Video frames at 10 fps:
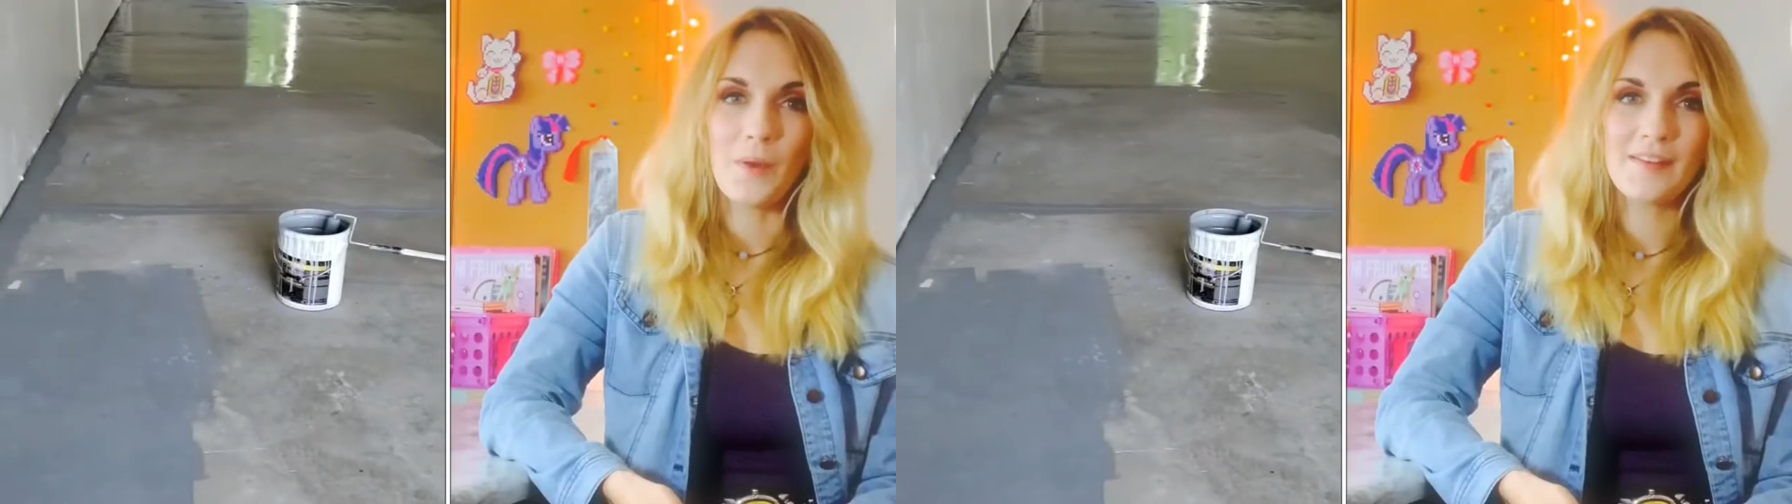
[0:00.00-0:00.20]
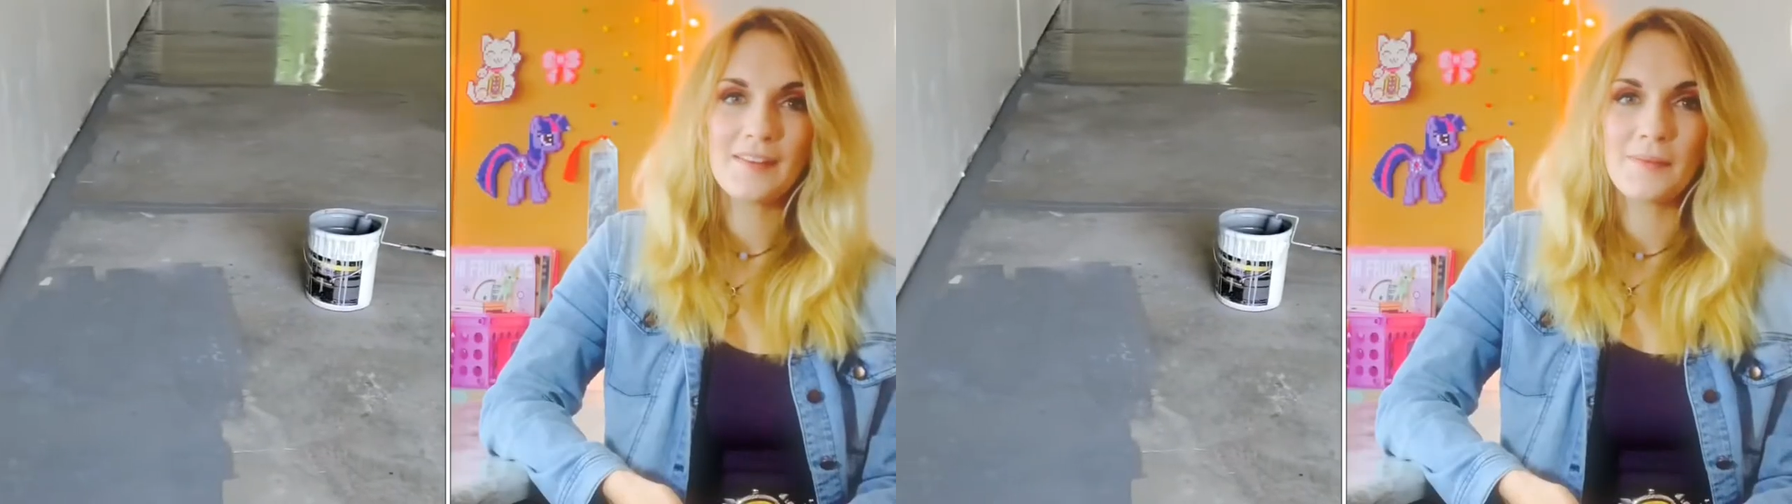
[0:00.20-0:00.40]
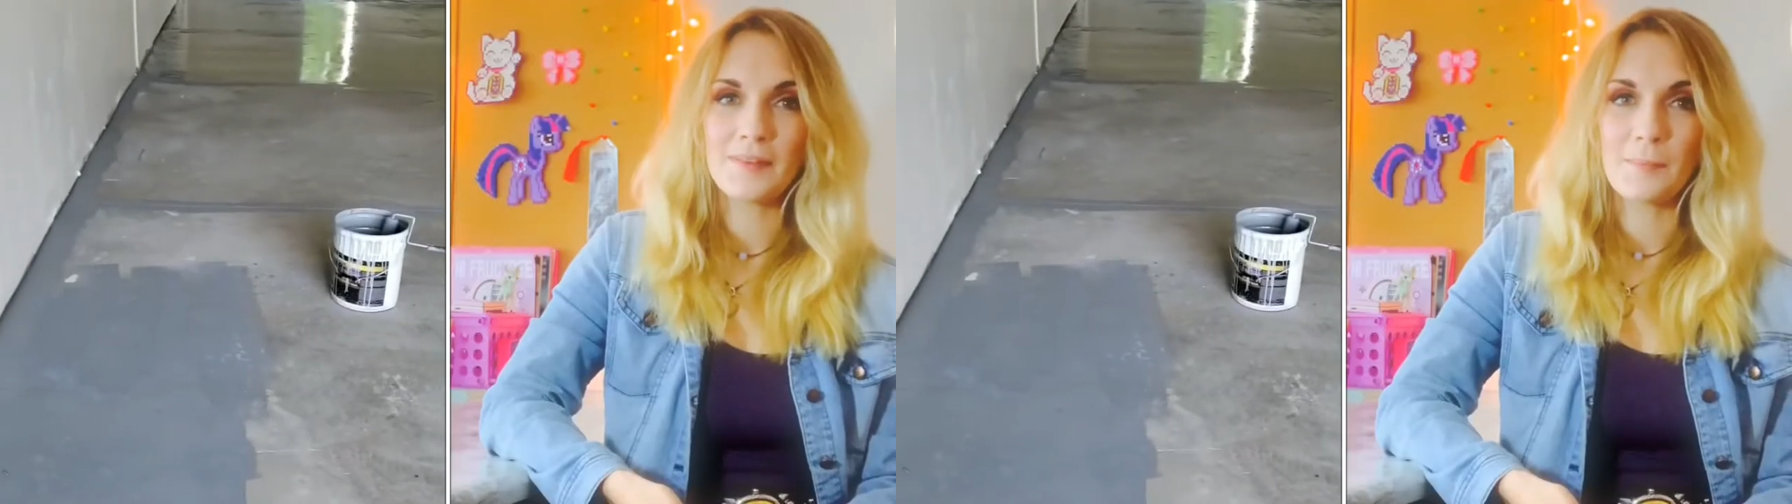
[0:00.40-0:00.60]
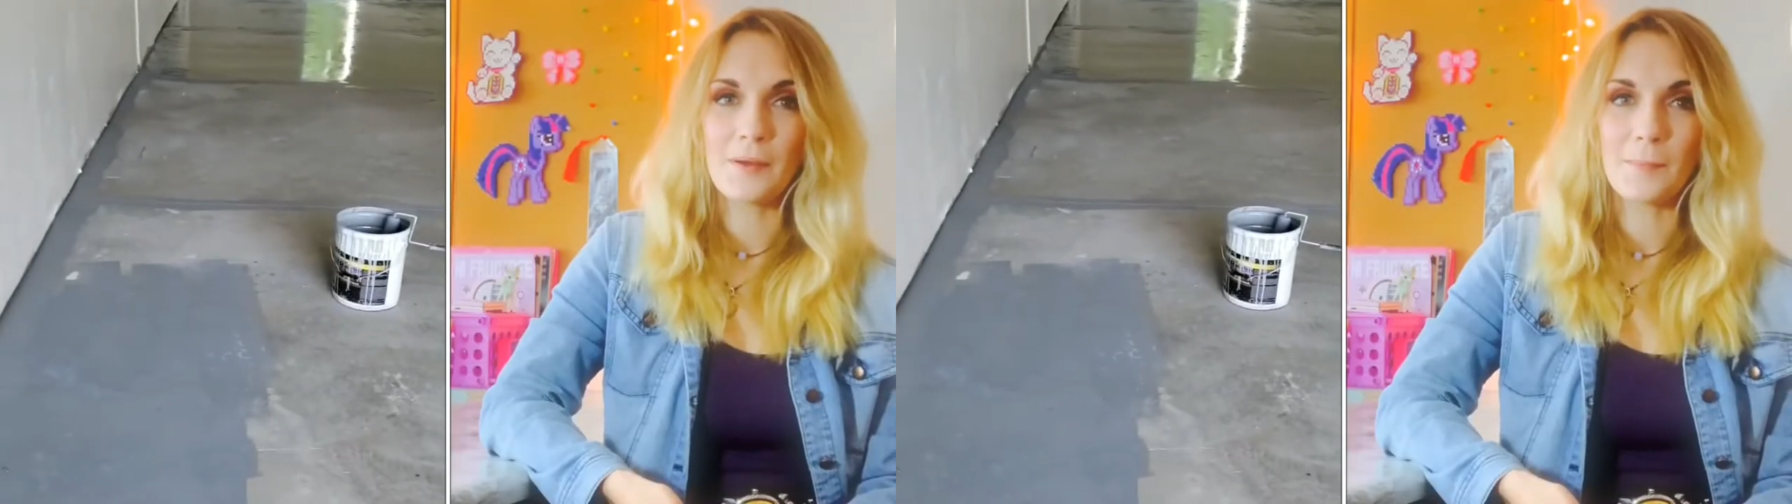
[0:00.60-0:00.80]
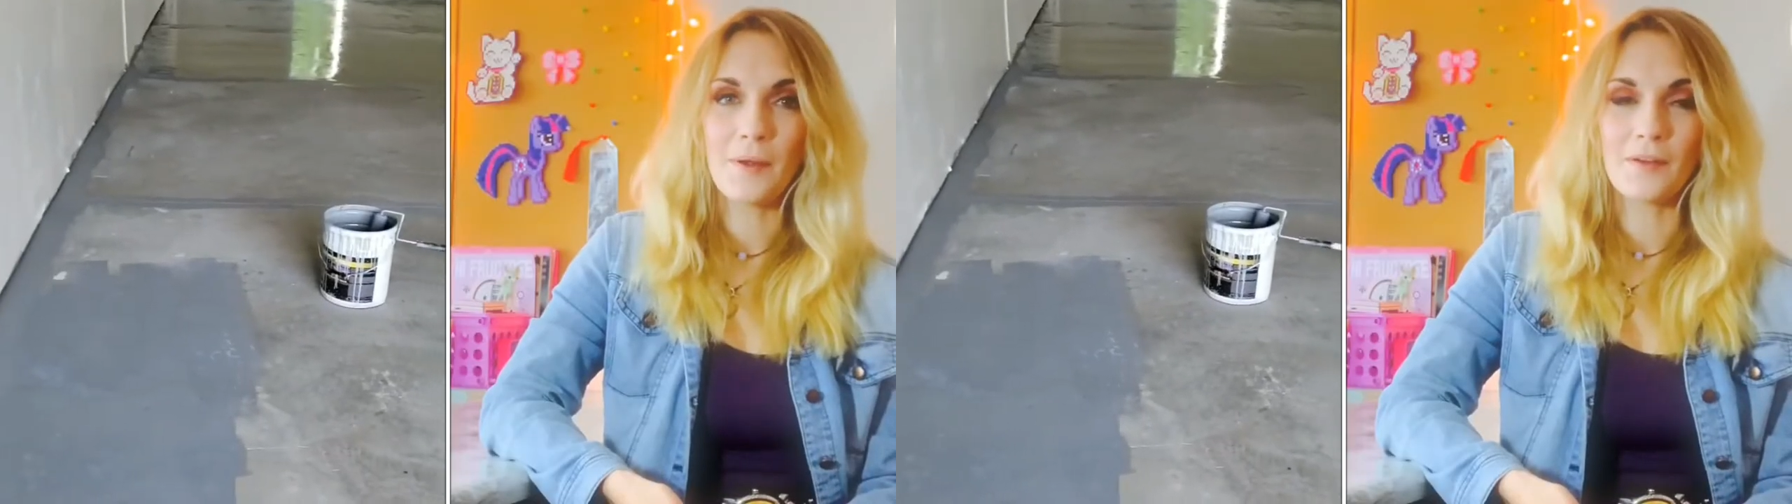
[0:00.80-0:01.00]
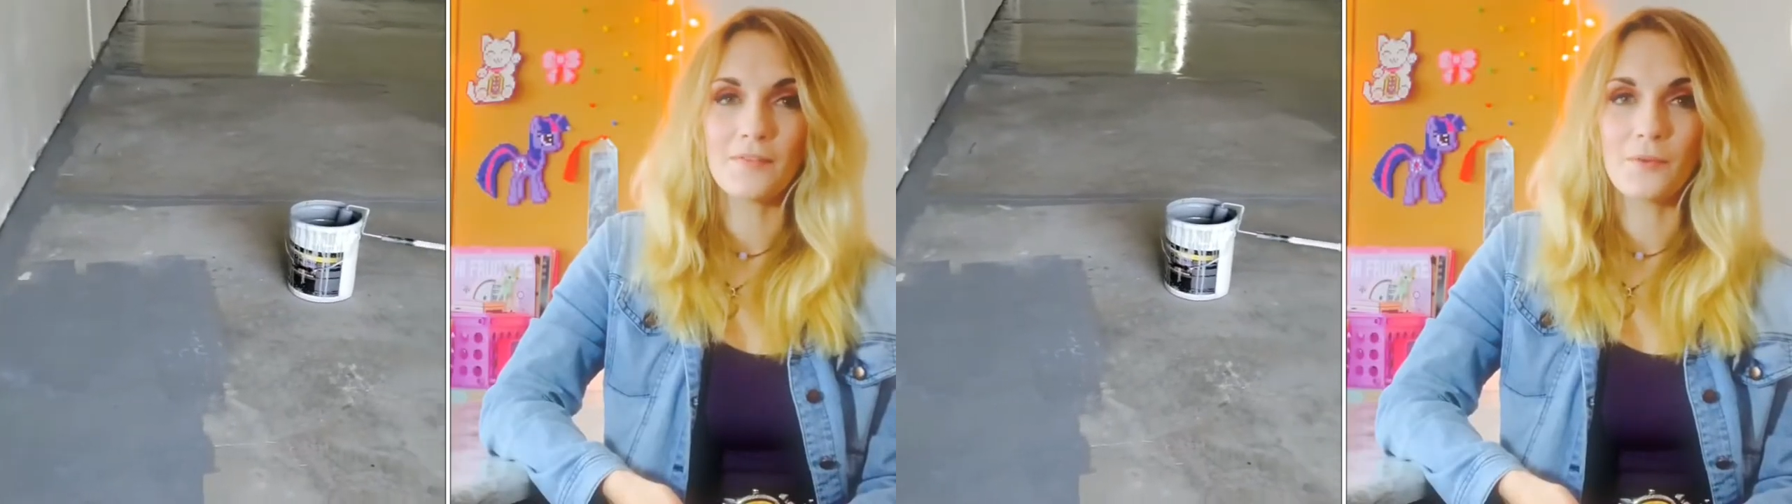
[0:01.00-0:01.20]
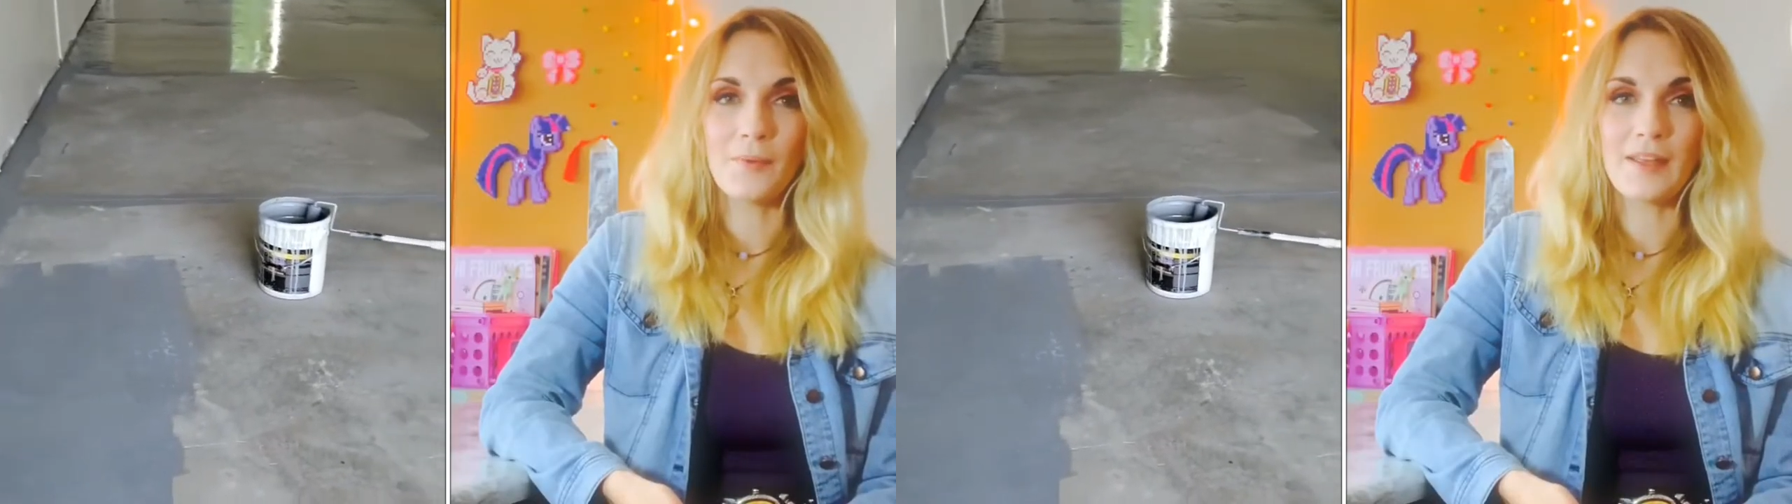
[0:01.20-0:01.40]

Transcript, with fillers: Wayne spent the better part of the week